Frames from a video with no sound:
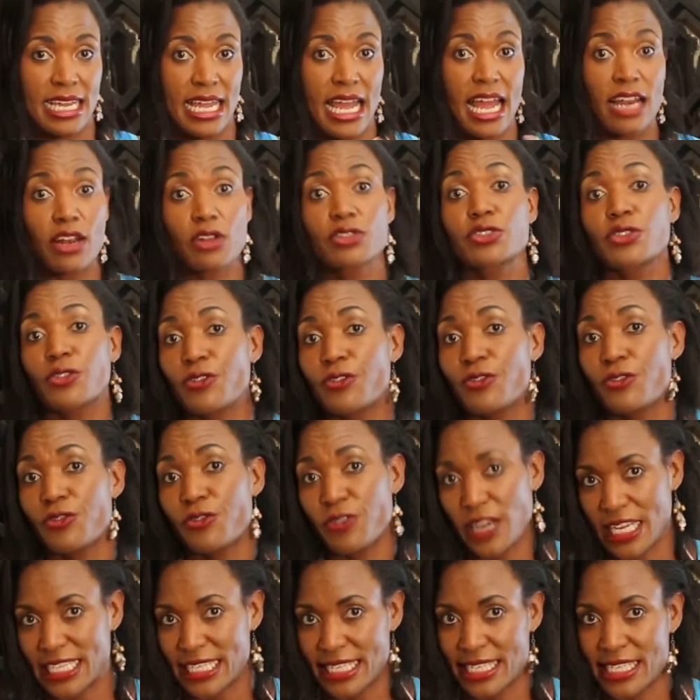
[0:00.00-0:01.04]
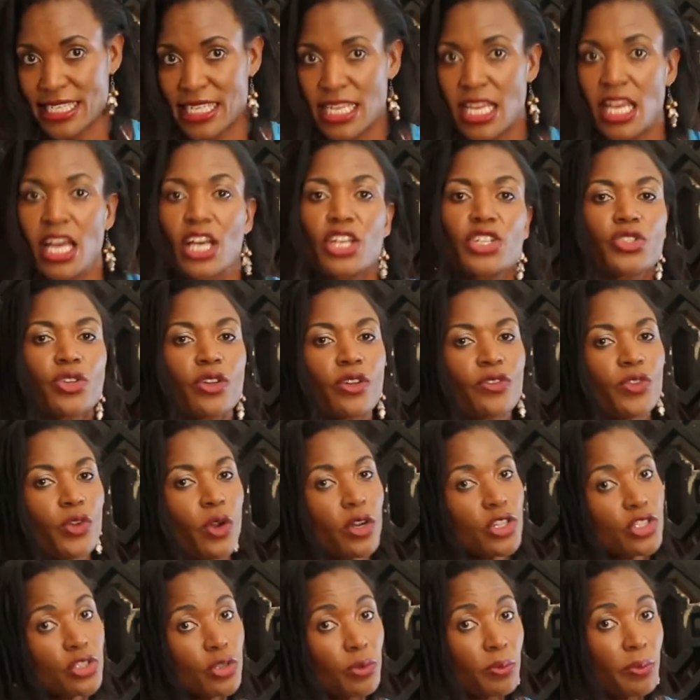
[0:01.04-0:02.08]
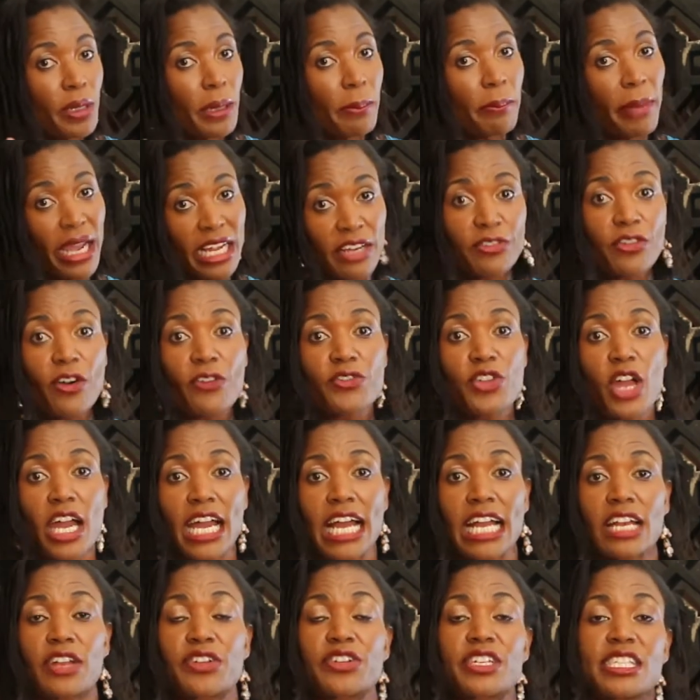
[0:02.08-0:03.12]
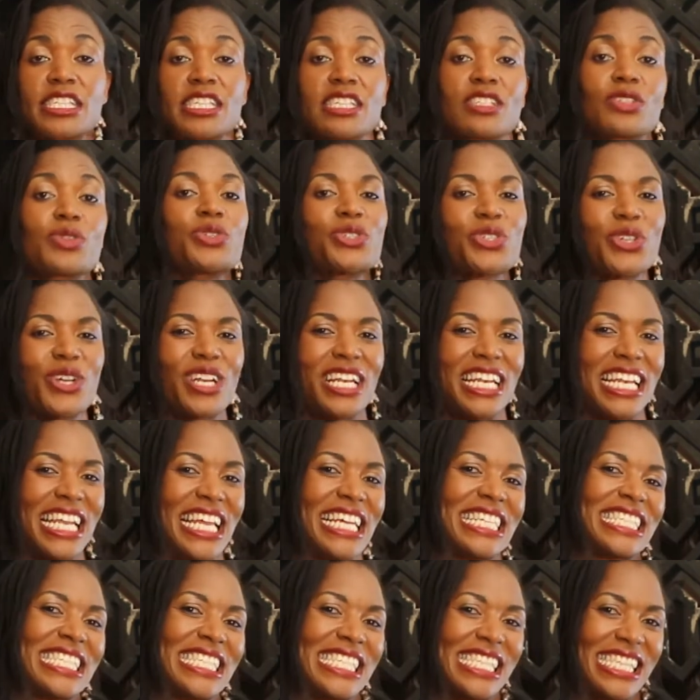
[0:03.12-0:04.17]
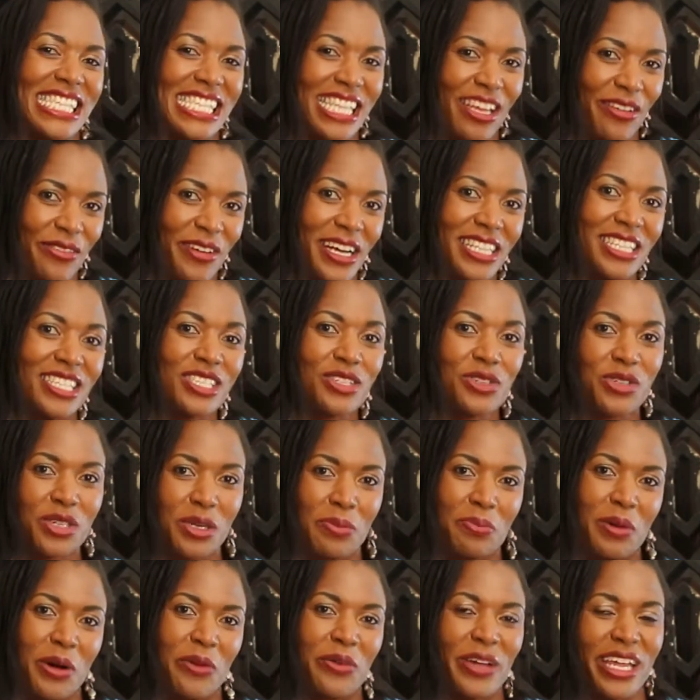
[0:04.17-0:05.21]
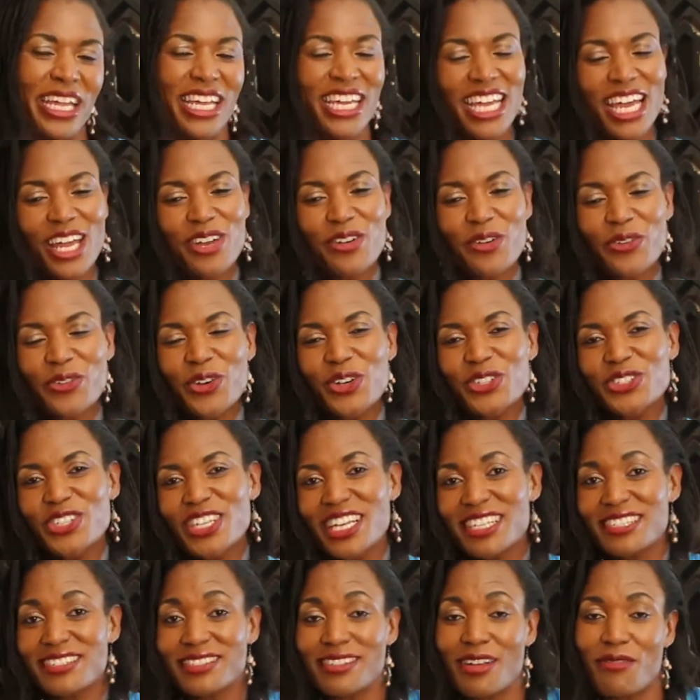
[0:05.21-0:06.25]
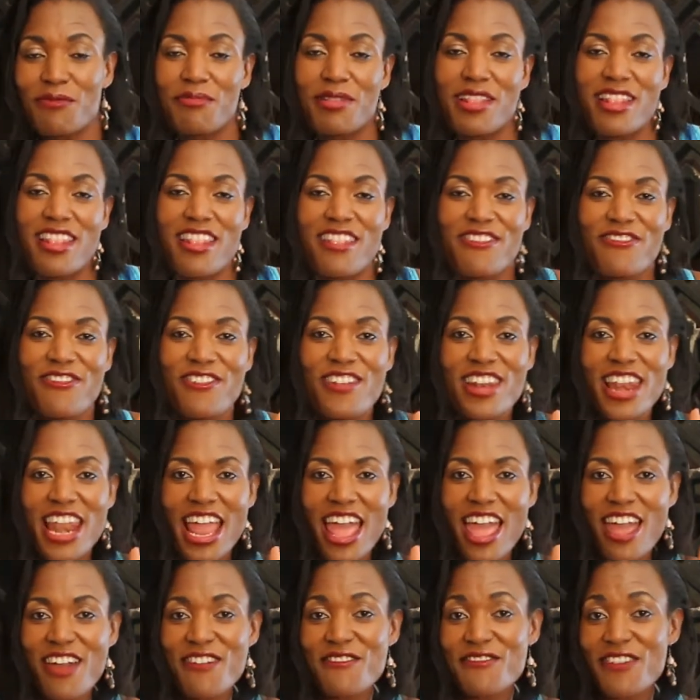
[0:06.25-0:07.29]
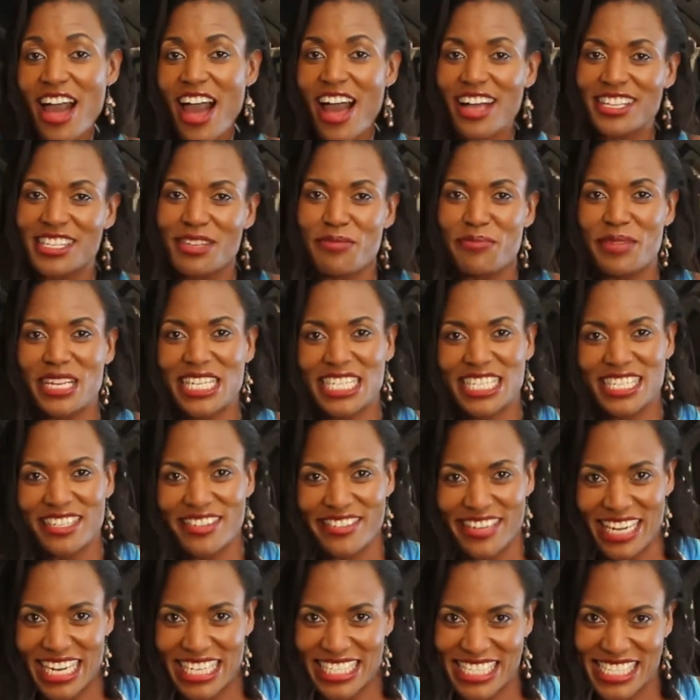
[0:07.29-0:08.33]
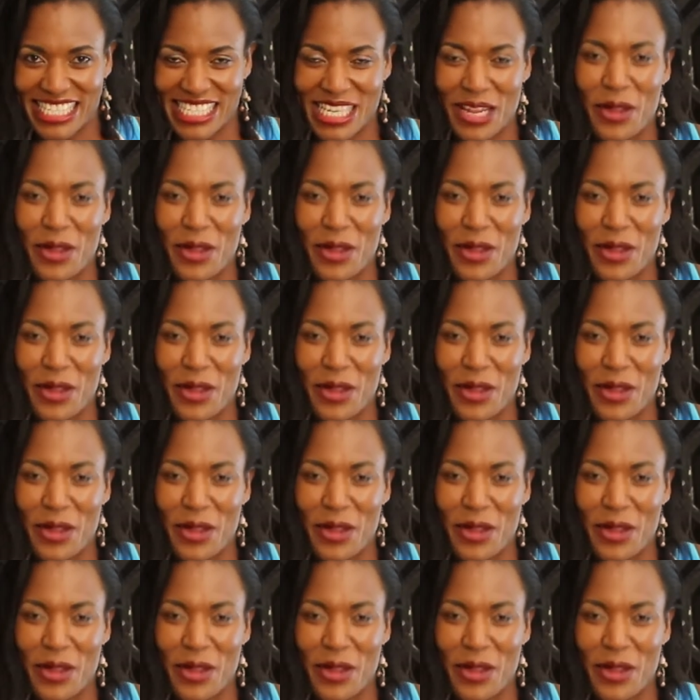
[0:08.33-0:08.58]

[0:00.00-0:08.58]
a lot of fats. So if you want to be mindful of your calories, it's good to let the fats drip away. And of course, you get some flavor at the meat grills.